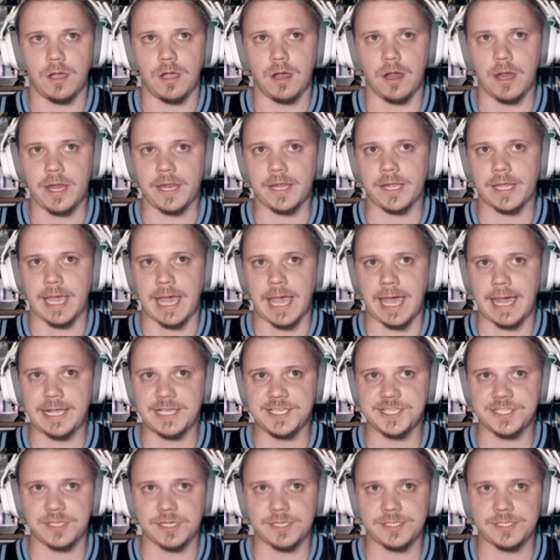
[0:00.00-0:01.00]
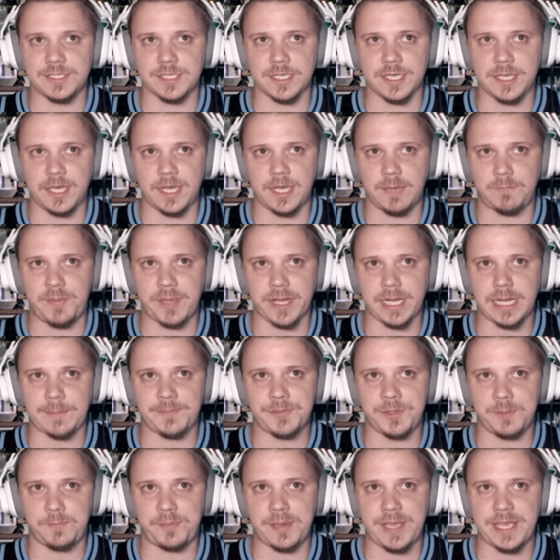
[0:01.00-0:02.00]
All right, guys, let's pick
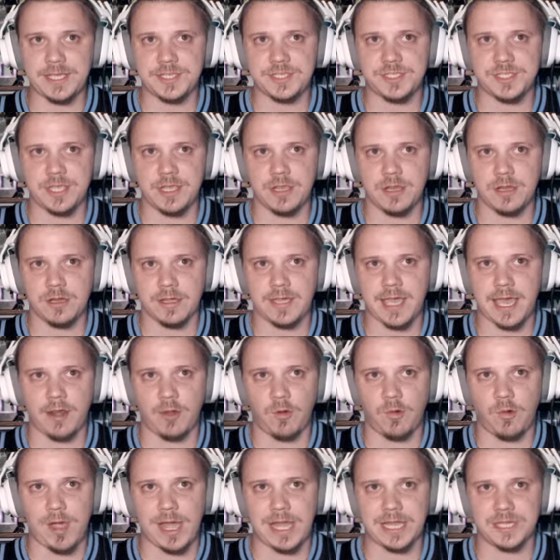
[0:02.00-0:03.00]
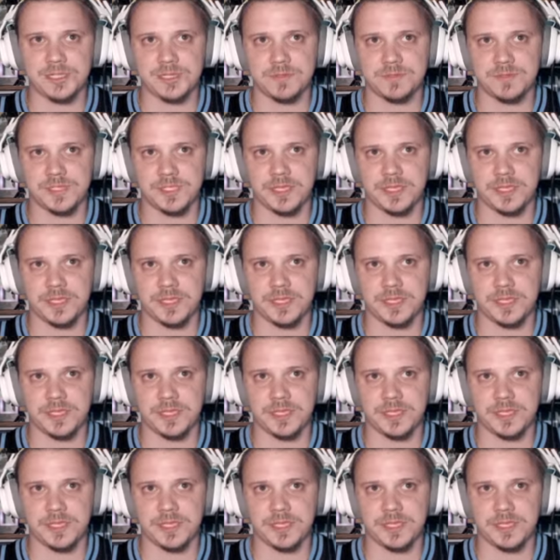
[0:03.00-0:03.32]
up the pace here, kind of watch him.